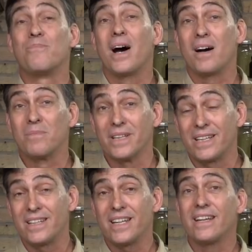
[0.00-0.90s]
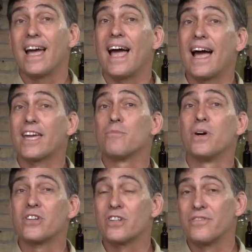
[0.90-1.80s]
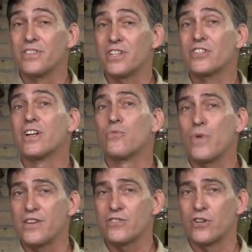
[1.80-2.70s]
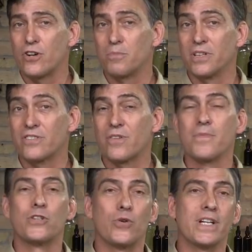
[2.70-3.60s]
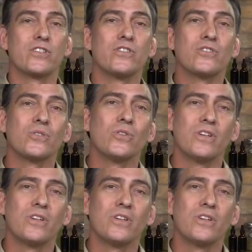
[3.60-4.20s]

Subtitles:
Bob Linde, acupuncture physician and registered herbalist from the Tradition School